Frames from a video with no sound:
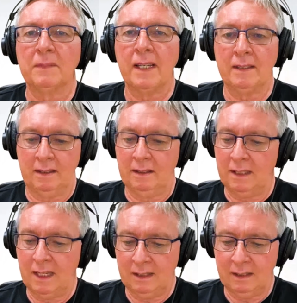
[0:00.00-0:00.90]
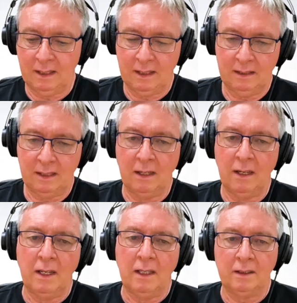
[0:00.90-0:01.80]
Yes.
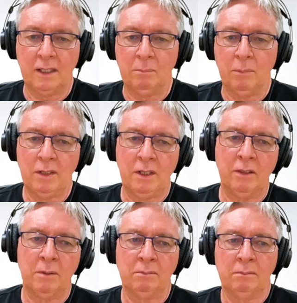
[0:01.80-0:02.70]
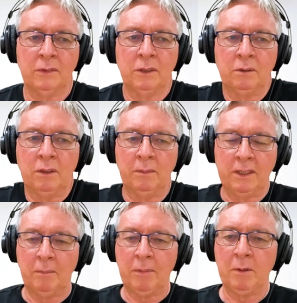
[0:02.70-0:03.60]
So most of them do. I mean,
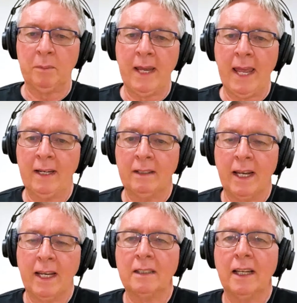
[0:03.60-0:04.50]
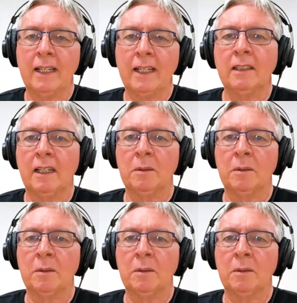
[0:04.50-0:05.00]
some people may add tanks later.